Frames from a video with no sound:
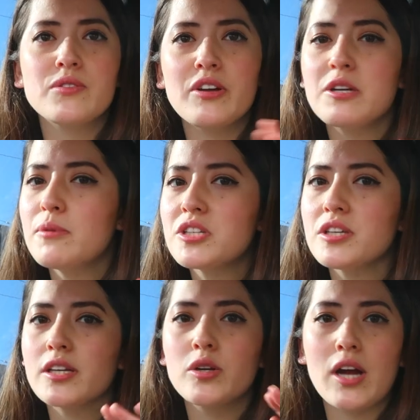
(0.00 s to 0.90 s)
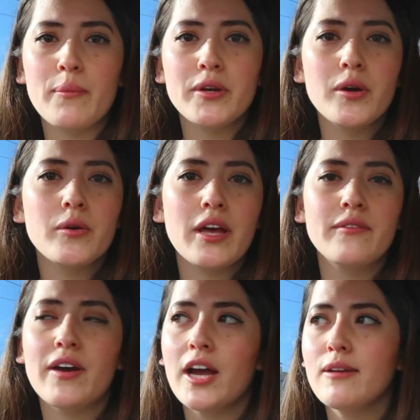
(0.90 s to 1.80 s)
was very much like a grab and go kind
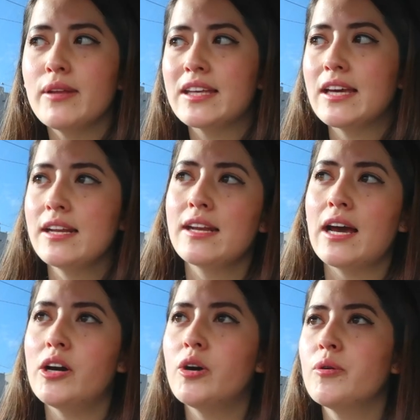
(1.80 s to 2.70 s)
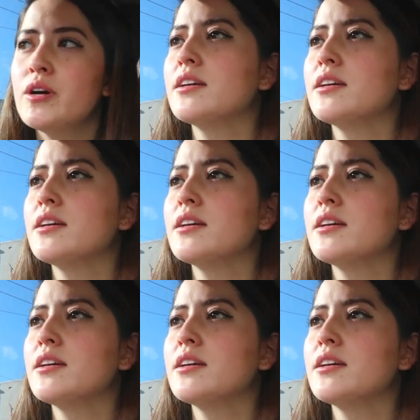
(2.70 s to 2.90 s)
of vibe, like in and out.